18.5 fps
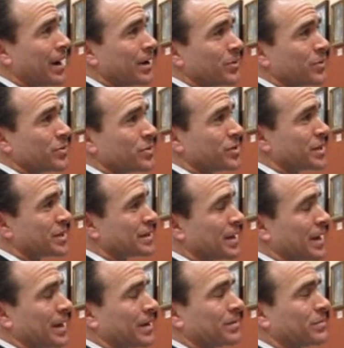and it was
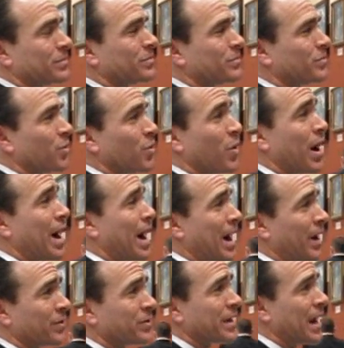just like,
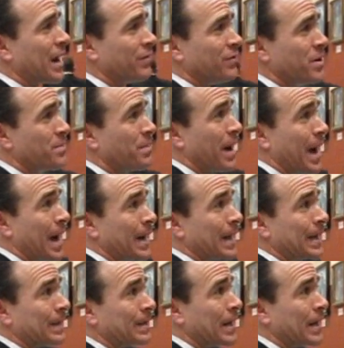wow to everybody.